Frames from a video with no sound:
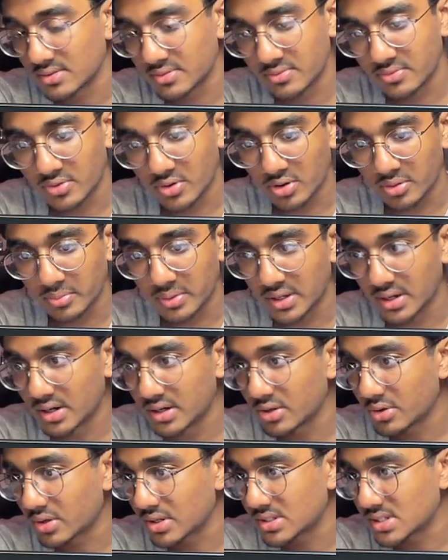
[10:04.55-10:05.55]
From here
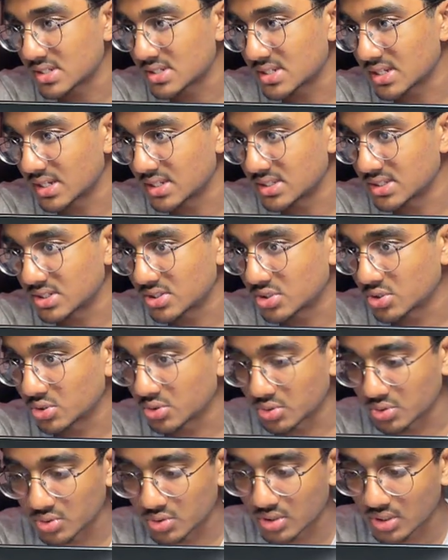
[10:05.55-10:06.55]
you can just change it
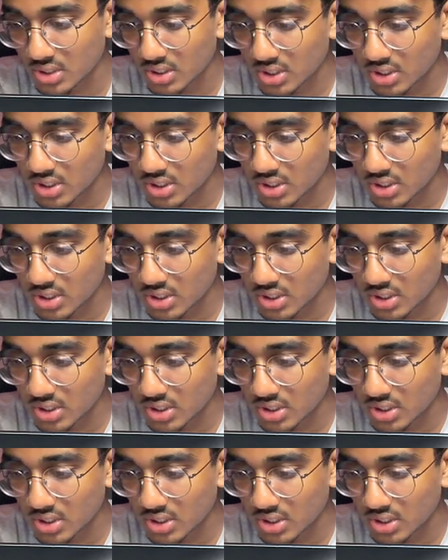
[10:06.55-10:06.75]
to